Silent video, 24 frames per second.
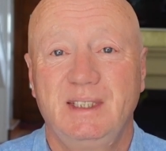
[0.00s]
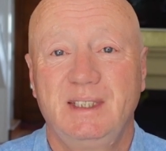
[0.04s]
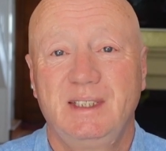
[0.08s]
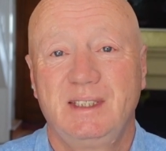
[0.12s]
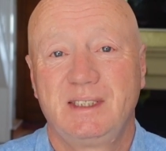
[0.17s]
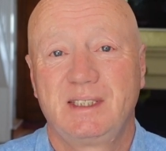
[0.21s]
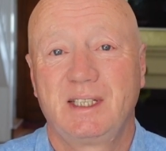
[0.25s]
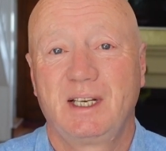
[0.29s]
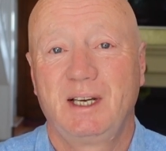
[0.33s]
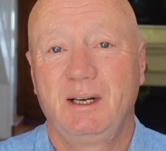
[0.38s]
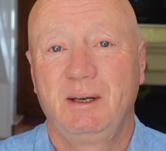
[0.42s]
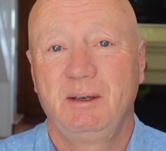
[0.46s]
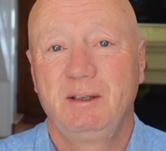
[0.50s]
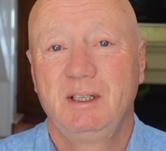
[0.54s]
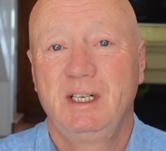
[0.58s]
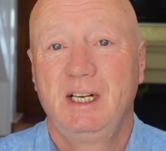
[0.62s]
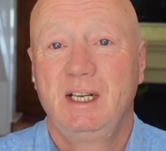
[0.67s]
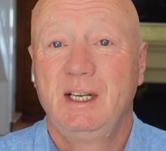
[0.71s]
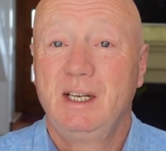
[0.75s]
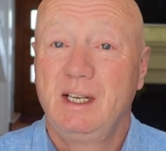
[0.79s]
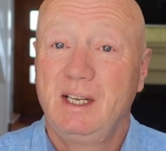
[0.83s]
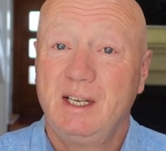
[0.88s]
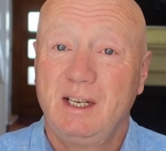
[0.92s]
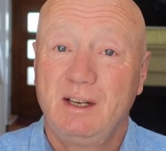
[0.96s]
So
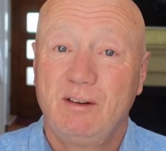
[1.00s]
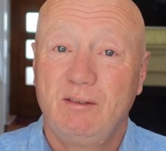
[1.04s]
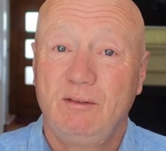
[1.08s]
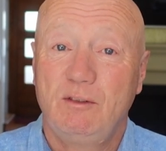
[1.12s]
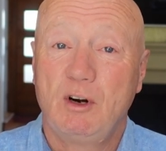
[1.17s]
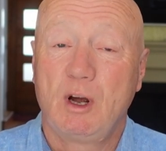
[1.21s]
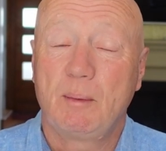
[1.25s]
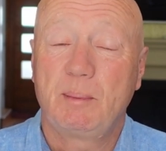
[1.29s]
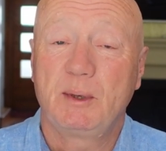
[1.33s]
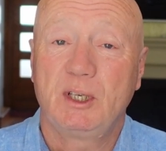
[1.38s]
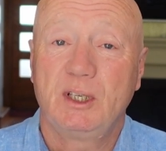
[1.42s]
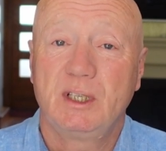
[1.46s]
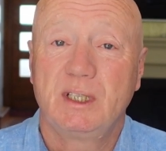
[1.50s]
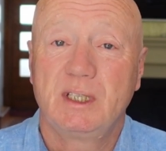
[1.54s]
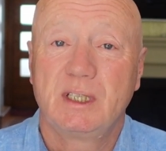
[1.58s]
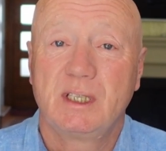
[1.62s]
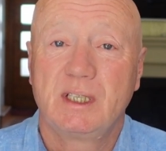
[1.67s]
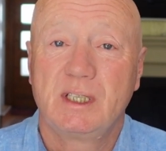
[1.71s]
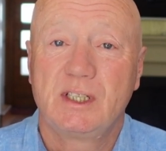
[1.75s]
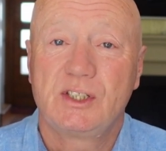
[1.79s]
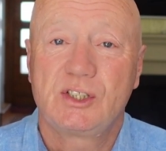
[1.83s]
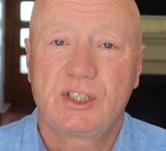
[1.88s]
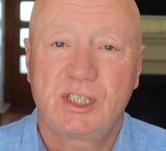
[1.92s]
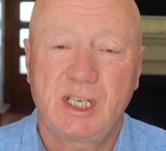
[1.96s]

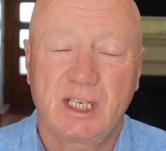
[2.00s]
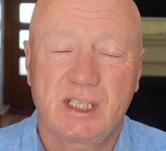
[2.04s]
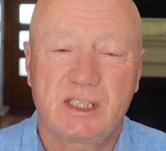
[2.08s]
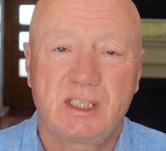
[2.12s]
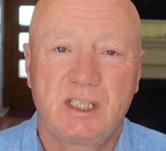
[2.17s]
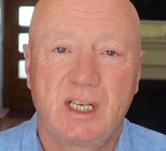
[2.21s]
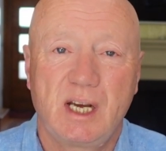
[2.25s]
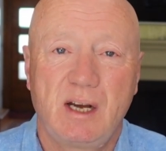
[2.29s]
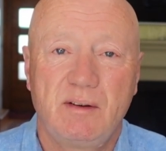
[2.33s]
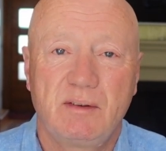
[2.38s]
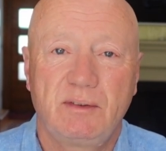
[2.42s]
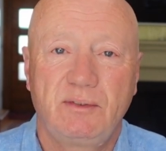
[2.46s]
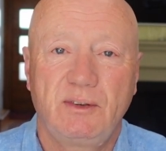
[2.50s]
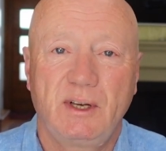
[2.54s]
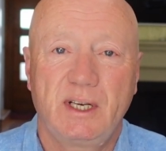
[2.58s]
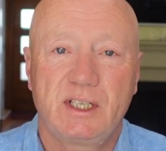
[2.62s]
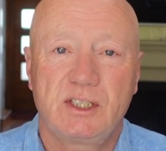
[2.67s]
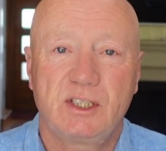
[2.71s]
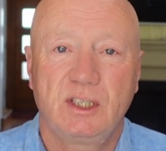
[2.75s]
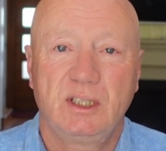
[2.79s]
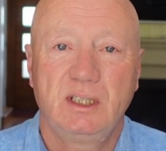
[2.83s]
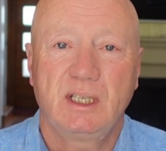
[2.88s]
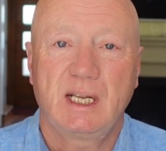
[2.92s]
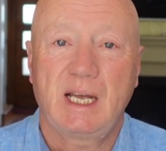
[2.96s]

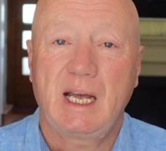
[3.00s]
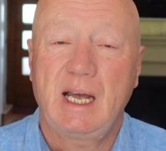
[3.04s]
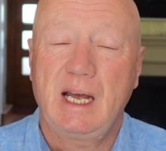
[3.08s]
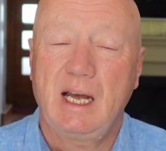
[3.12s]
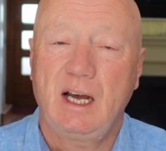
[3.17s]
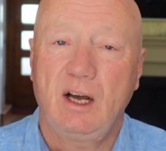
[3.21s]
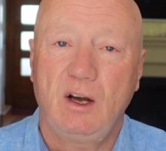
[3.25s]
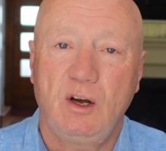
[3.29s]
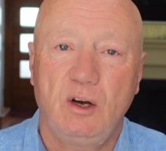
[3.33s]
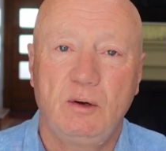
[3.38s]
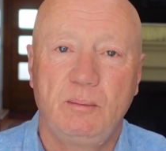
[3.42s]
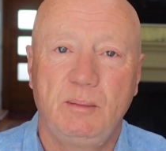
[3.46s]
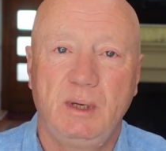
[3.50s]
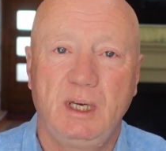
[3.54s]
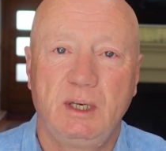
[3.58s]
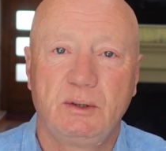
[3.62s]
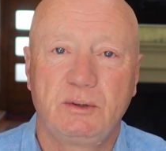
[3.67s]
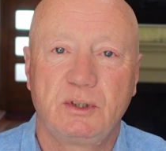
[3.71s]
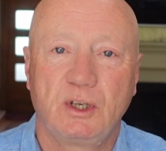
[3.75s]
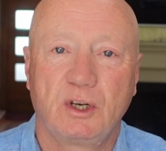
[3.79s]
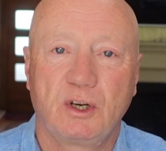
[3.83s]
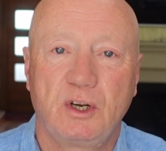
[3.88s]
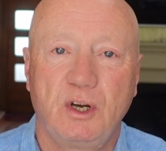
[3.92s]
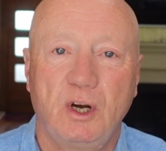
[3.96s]

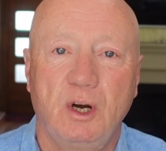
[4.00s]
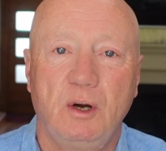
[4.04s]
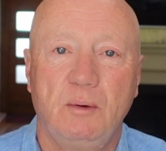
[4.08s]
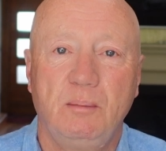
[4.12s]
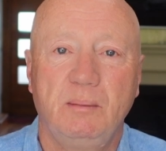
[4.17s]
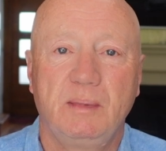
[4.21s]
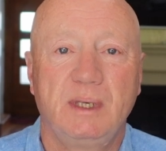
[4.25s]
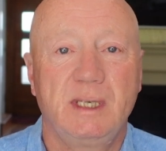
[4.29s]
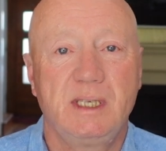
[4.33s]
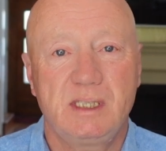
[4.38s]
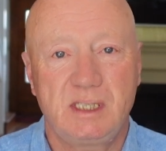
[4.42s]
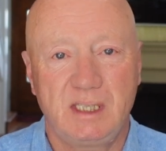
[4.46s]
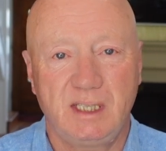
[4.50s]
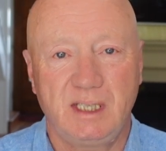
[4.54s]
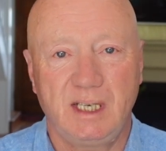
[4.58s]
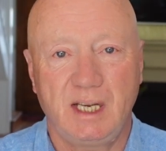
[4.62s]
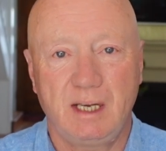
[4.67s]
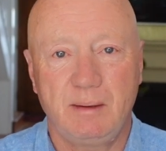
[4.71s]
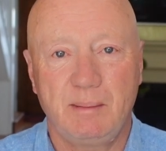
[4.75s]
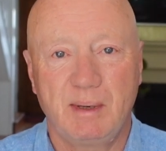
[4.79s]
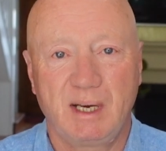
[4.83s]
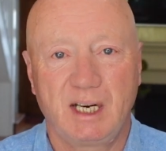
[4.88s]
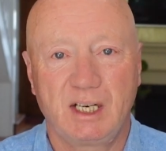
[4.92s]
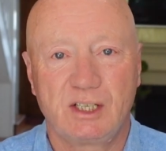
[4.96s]
robert60overfashion@hotmail.com is the
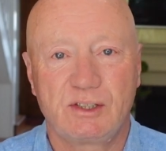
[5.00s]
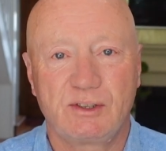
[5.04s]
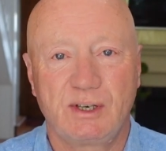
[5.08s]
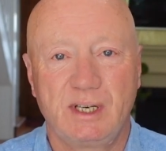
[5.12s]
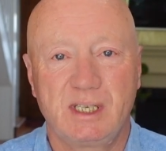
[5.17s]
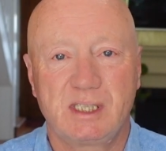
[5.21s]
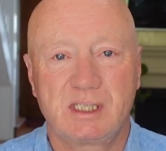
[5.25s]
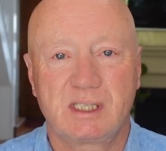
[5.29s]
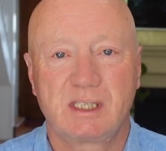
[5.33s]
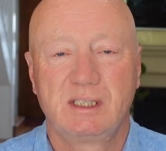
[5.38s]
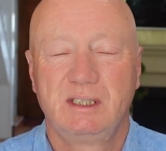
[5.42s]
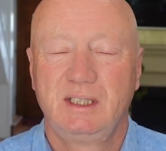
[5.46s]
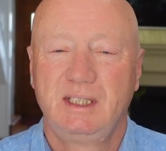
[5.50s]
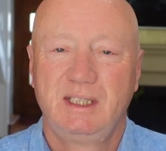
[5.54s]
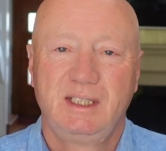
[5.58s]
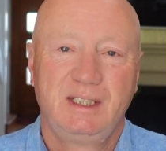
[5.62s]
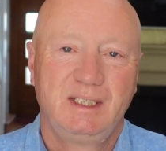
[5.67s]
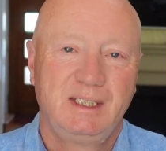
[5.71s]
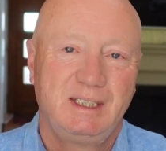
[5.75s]
email address.